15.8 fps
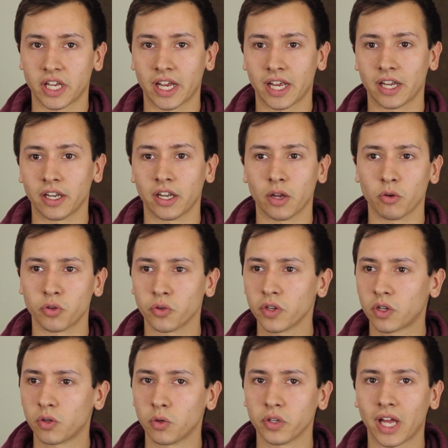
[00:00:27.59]
And it was really
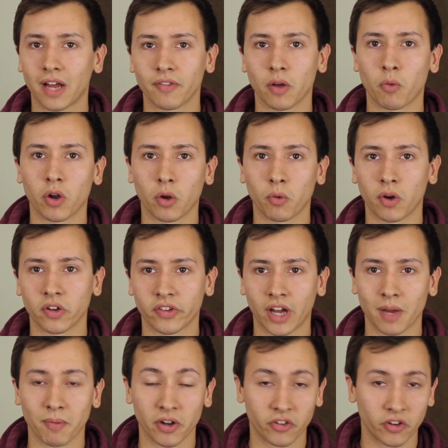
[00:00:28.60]
cool to have that one-on-one
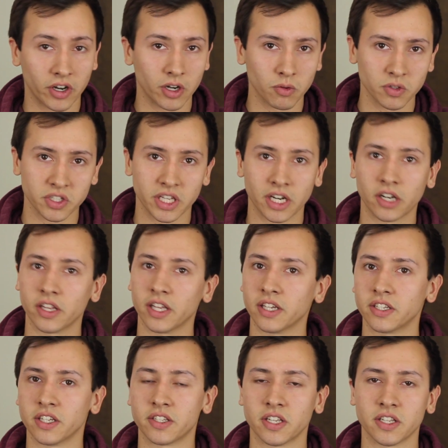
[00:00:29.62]
time. My trainer was there, the
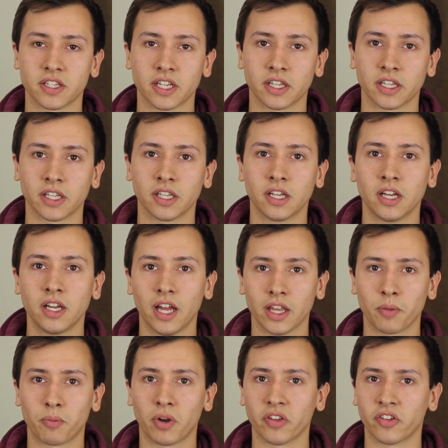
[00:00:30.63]
assistants and
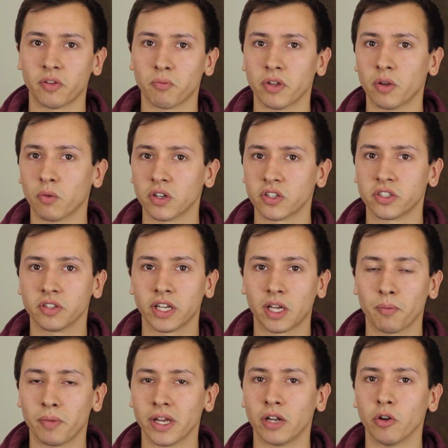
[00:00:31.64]
the president, but it wasn't like a
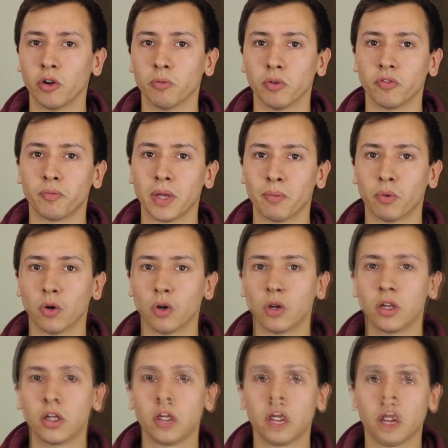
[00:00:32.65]
big group of people.
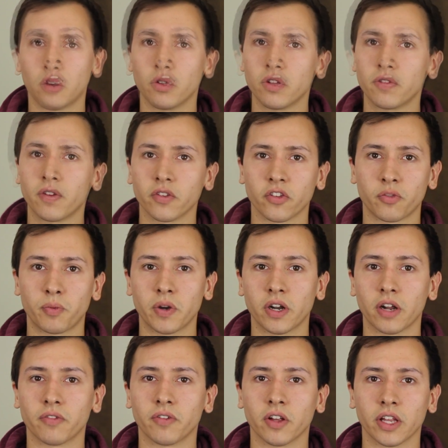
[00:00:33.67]
I really felt the
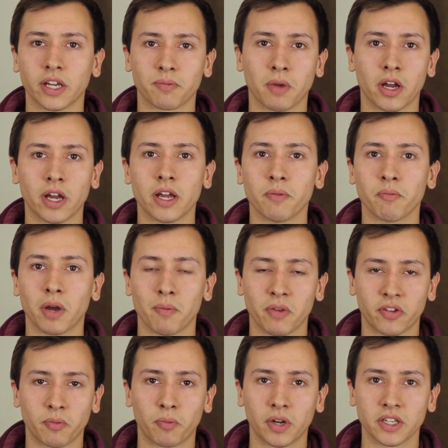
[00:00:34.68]
spirit. I felt like my
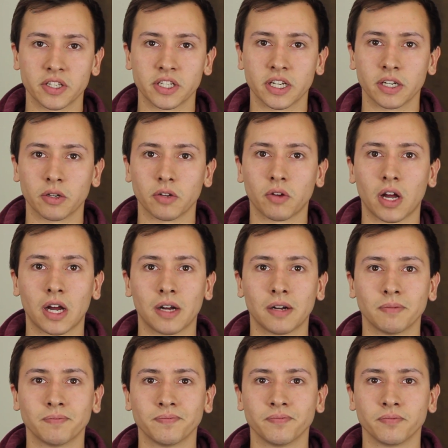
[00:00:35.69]
mission president
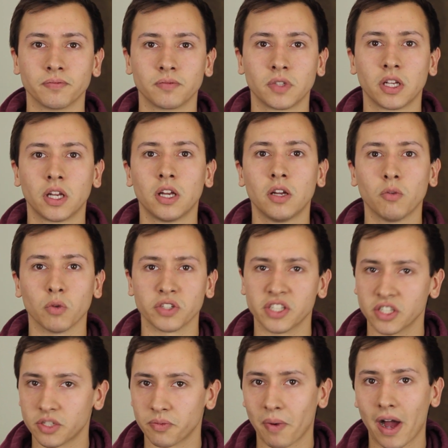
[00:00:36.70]
was
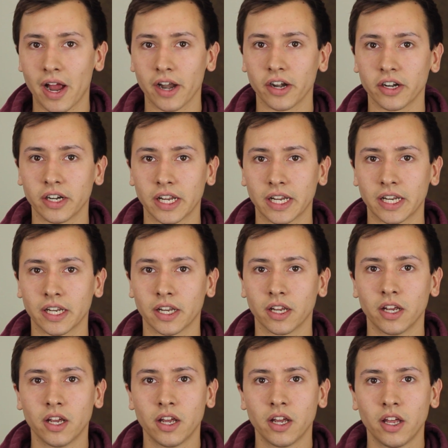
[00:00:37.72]
inspired, and
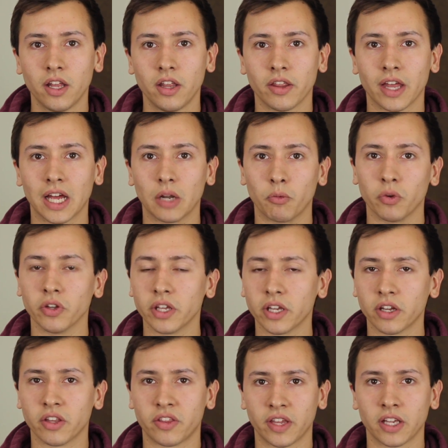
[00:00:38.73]
that really
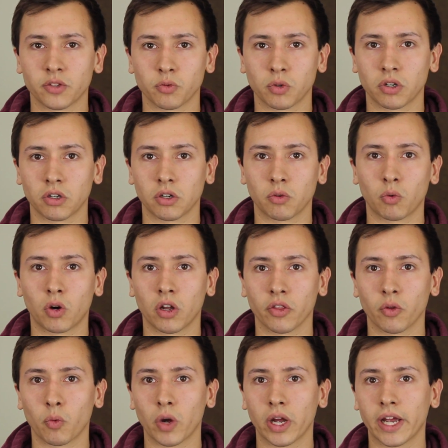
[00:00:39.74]
good things were on
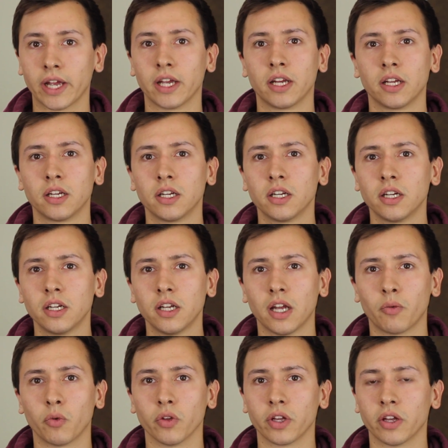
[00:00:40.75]
the way,
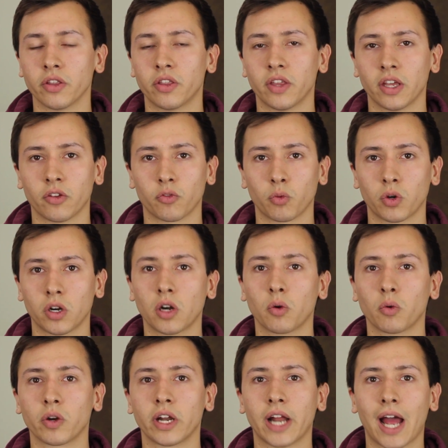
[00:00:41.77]
and really good things were
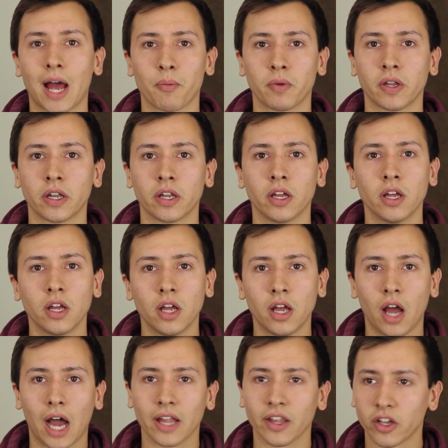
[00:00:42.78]
going to happen.
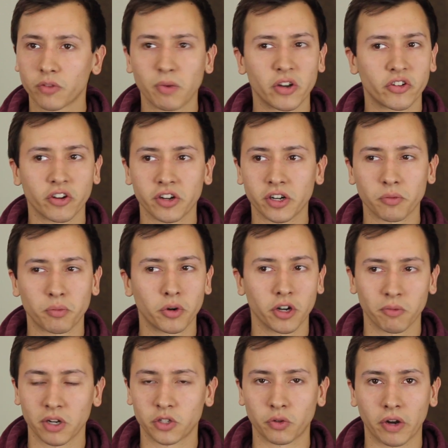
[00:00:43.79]
I liked my trainer pretty
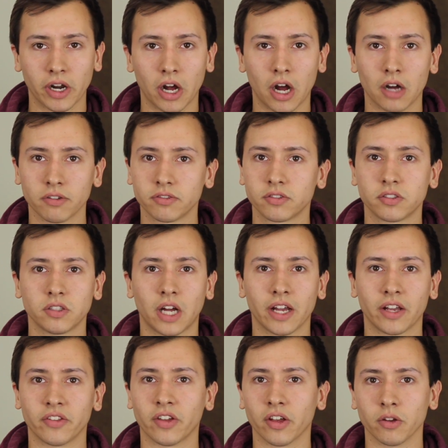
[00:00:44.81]
much right off. I
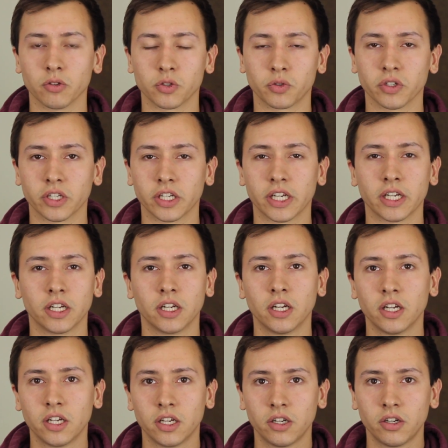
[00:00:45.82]
could tell he was really
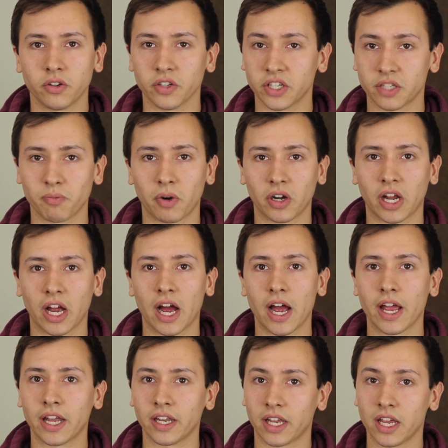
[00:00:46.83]
smart guy,
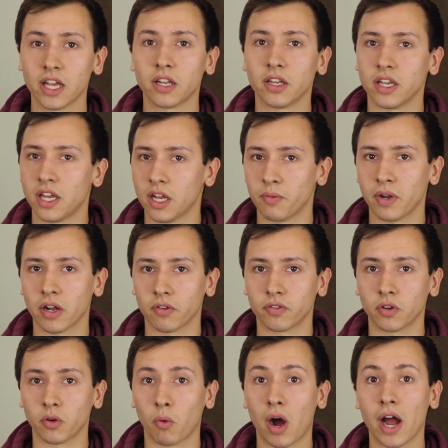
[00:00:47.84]
and he had been out
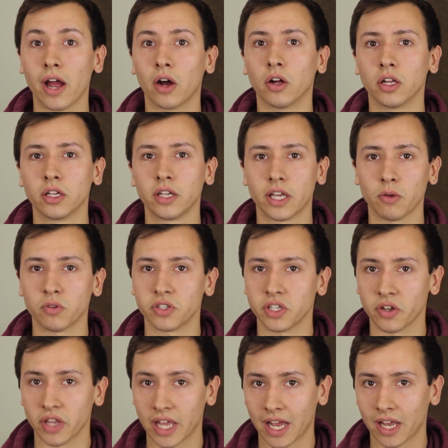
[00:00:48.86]
for a while. He was
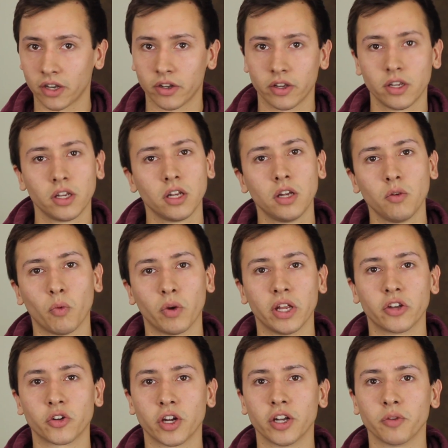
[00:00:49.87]
near the end when he
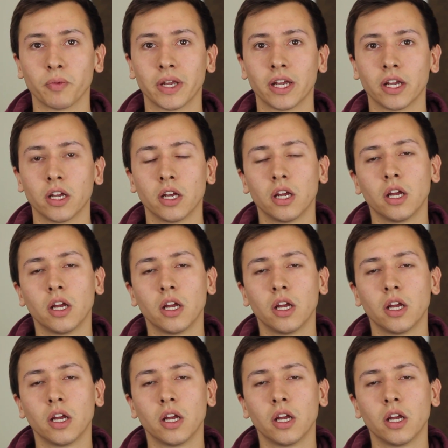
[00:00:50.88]
trained me.